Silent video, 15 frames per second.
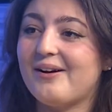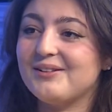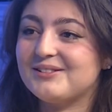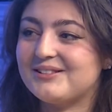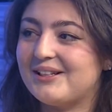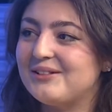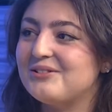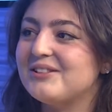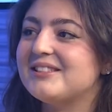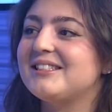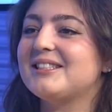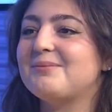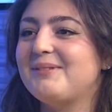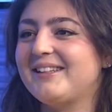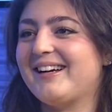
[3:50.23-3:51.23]
also, just to
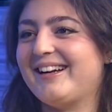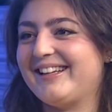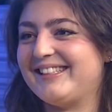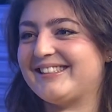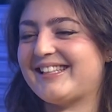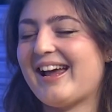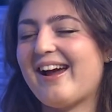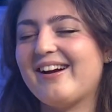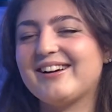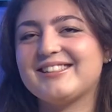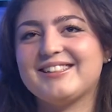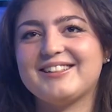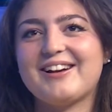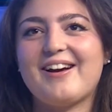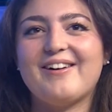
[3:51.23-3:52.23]
speak on his
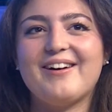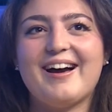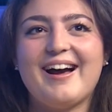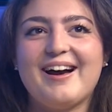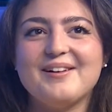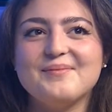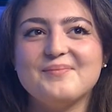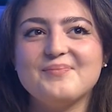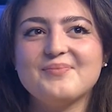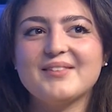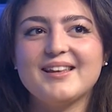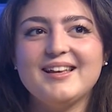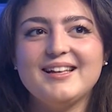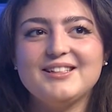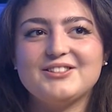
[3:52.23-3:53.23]
character,
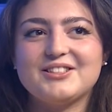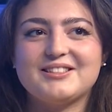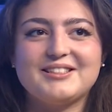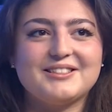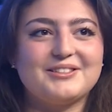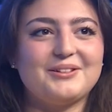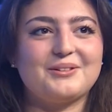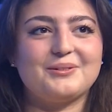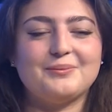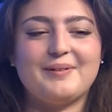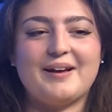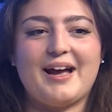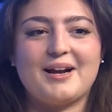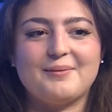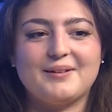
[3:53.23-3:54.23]
just to circle
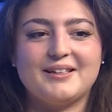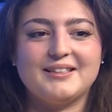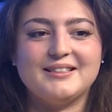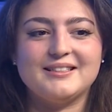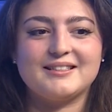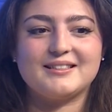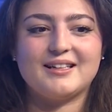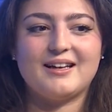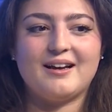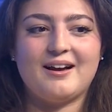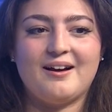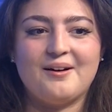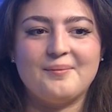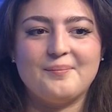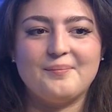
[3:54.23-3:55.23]
back, because
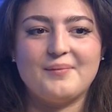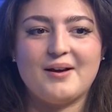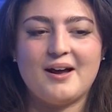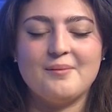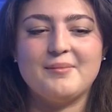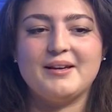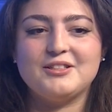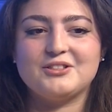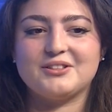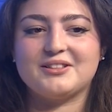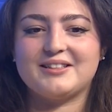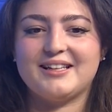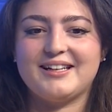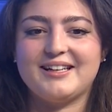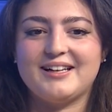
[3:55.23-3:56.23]
a major
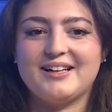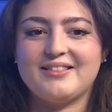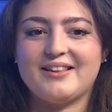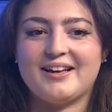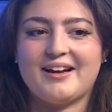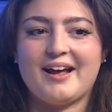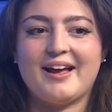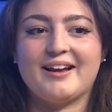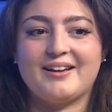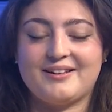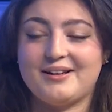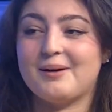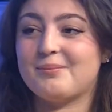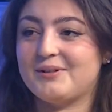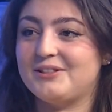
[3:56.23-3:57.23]
thing that I
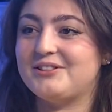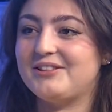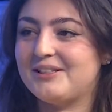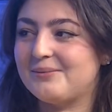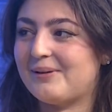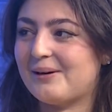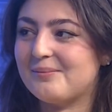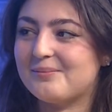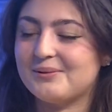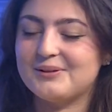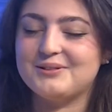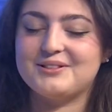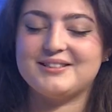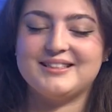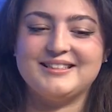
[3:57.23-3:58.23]
appreciate about
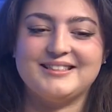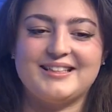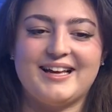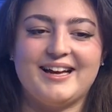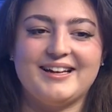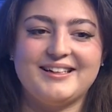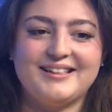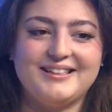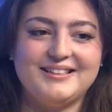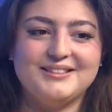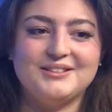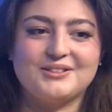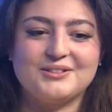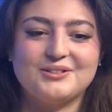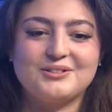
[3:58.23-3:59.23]
Bruce is that he
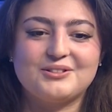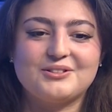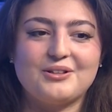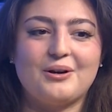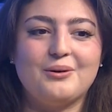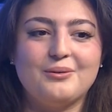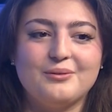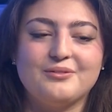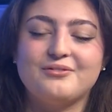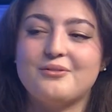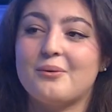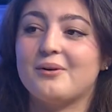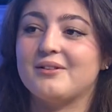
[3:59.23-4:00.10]
is so for